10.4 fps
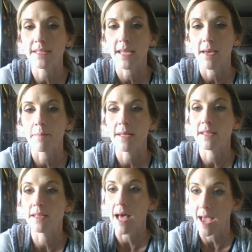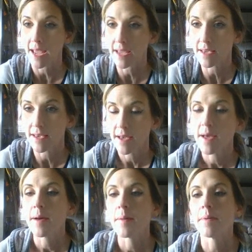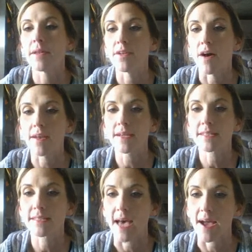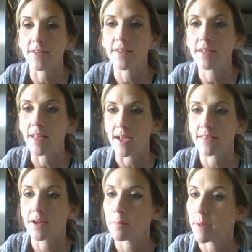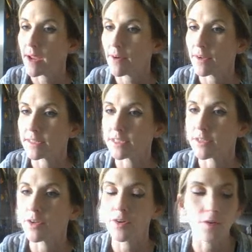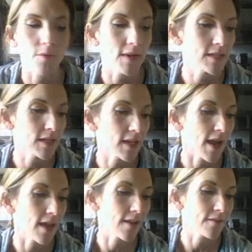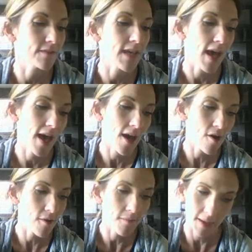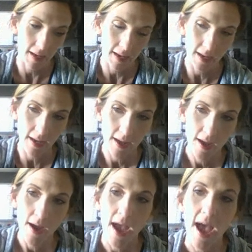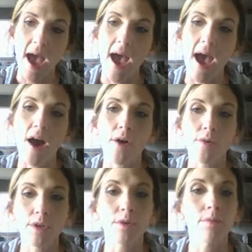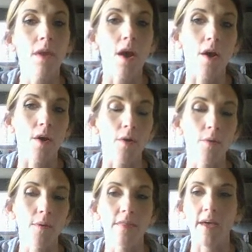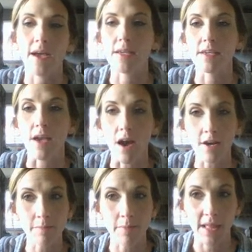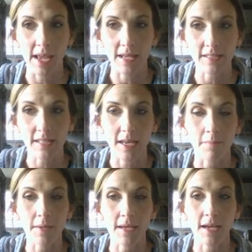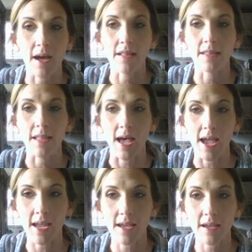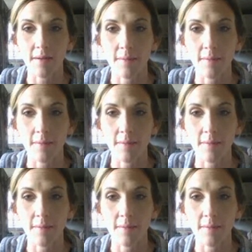can be like, but not exactly like their parents? So you're going to kind of tell me how you know that young plants can be alike,